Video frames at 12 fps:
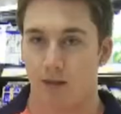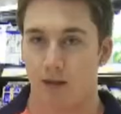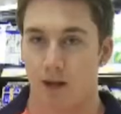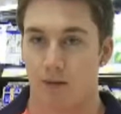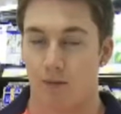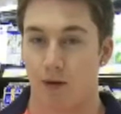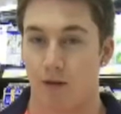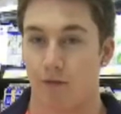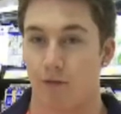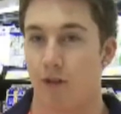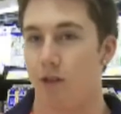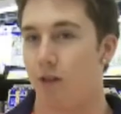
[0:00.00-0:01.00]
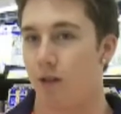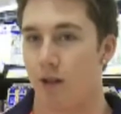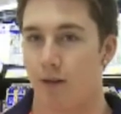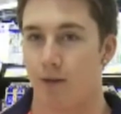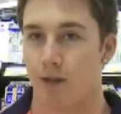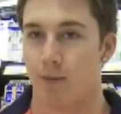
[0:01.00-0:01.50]
I uh, work on fridges like
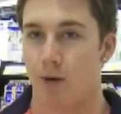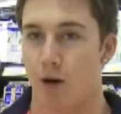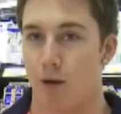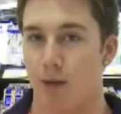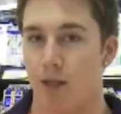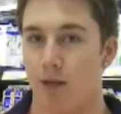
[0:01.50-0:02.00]
the ones behind me,